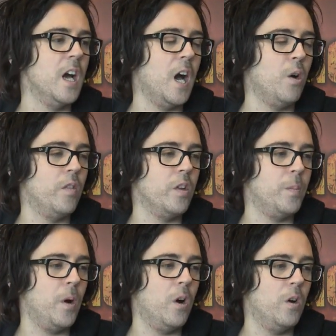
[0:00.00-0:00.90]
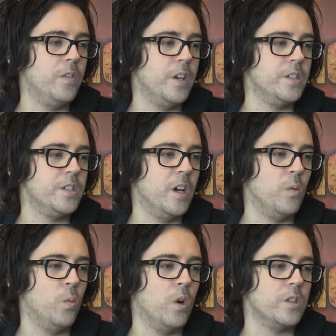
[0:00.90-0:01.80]
However, the part of this
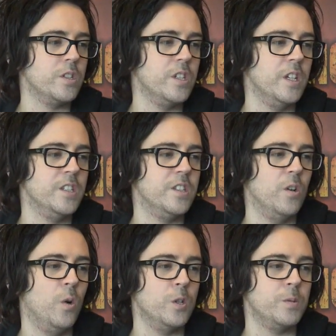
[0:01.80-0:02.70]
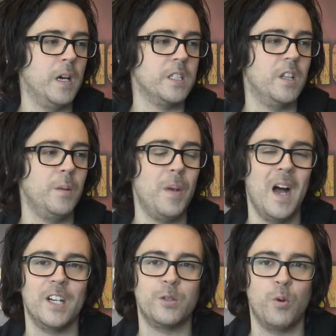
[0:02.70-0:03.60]
that works is the automatically
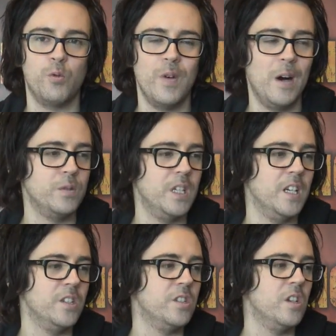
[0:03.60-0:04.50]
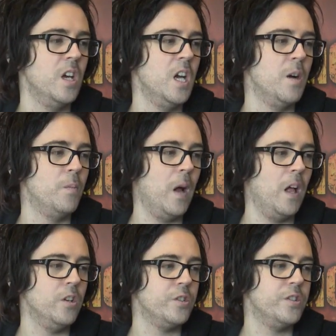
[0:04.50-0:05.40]
pass morale test.
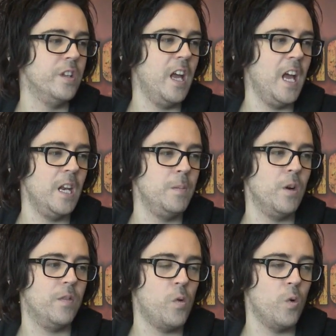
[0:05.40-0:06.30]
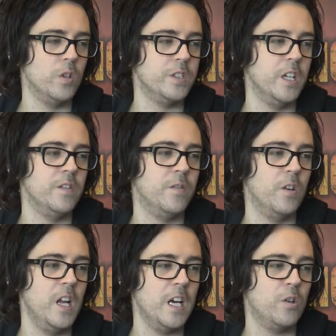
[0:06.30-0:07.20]
Morale is the enemy of Horde, and
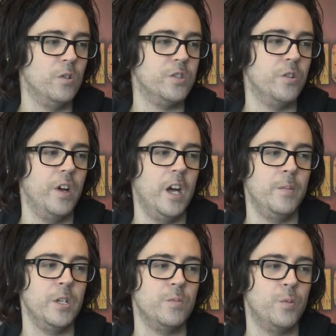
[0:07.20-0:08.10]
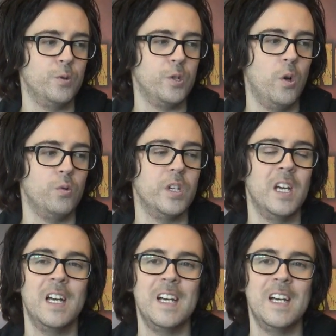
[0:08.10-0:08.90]
for Necrons, the reanimation protocols,